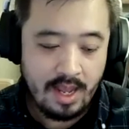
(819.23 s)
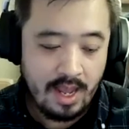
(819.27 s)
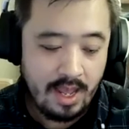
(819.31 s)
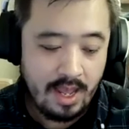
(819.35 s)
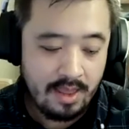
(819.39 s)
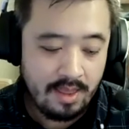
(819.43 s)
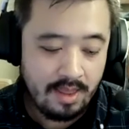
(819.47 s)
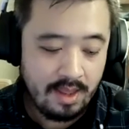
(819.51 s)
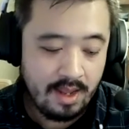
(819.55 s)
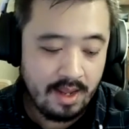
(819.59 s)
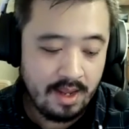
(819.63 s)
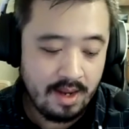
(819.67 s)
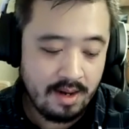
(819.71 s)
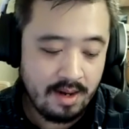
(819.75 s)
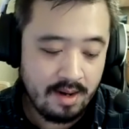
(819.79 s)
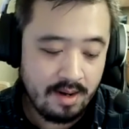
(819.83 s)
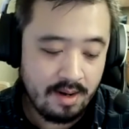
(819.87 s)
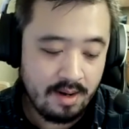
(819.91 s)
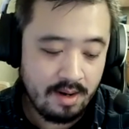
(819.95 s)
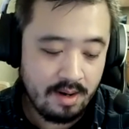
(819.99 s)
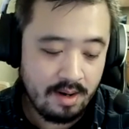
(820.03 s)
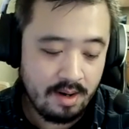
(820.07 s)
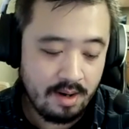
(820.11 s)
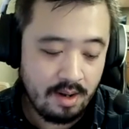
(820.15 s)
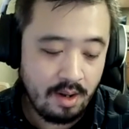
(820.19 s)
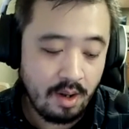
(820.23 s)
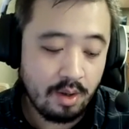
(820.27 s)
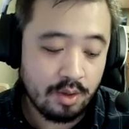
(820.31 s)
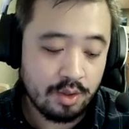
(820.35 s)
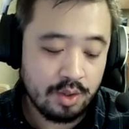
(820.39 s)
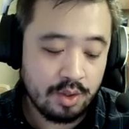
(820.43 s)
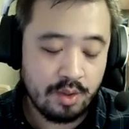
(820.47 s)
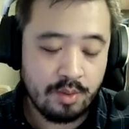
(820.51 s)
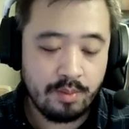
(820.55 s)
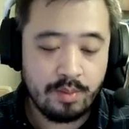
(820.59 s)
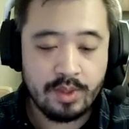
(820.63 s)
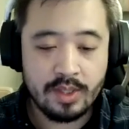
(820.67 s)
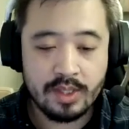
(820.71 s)
And then
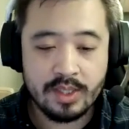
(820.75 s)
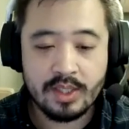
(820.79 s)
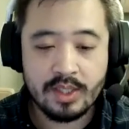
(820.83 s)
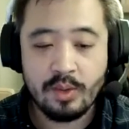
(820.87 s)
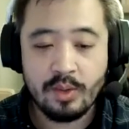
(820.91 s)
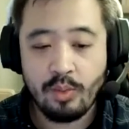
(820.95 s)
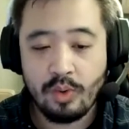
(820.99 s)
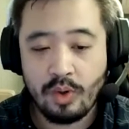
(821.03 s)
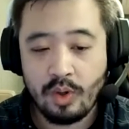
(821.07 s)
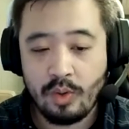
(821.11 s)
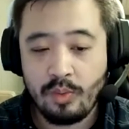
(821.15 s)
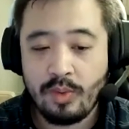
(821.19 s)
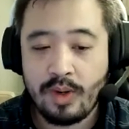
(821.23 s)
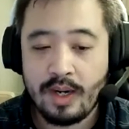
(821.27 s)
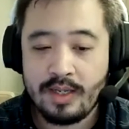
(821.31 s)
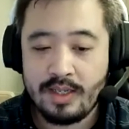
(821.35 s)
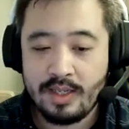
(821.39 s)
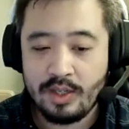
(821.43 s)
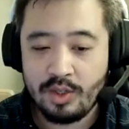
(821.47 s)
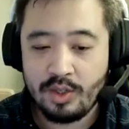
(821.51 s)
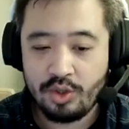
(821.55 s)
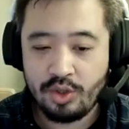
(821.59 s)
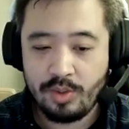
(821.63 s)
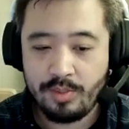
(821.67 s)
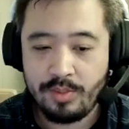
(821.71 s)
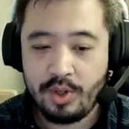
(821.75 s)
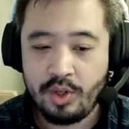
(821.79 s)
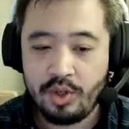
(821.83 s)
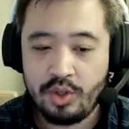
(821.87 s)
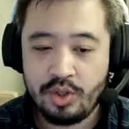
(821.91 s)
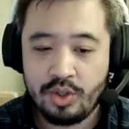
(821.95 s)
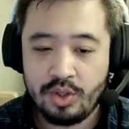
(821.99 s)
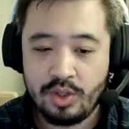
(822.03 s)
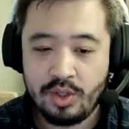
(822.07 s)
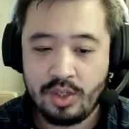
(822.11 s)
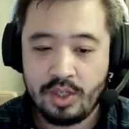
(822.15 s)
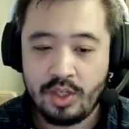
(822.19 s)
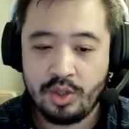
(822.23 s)
also it's a worldwide
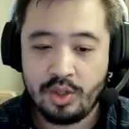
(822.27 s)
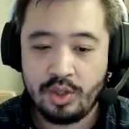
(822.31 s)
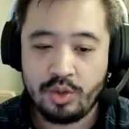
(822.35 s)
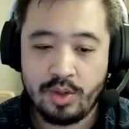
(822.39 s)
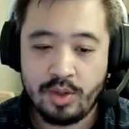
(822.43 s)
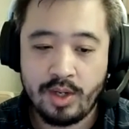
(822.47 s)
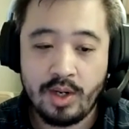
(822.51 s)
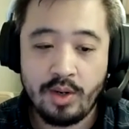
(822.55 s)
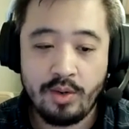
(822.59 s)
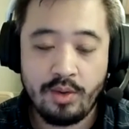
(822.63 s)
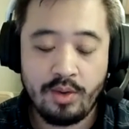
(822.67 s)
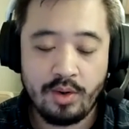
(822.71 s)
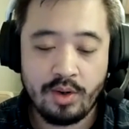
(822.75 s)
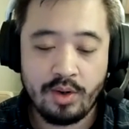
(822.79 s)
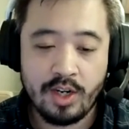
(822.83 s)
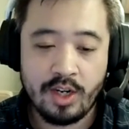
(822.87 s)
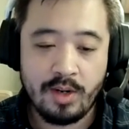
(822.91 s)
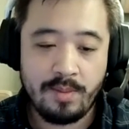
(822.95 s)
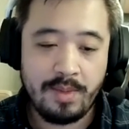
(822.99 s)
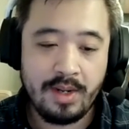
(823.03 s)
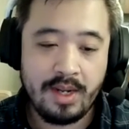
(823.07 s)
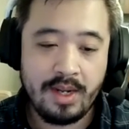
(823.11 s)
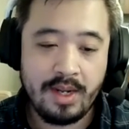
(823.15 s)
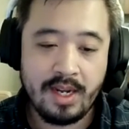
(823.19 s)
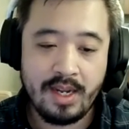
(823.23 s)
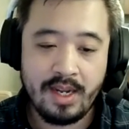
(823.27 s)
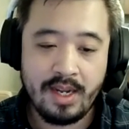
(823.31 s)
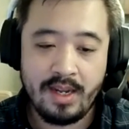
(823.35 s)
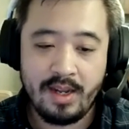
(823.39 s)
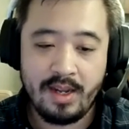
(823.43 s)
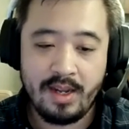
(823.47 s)
distribution deal, so I know they're going to be at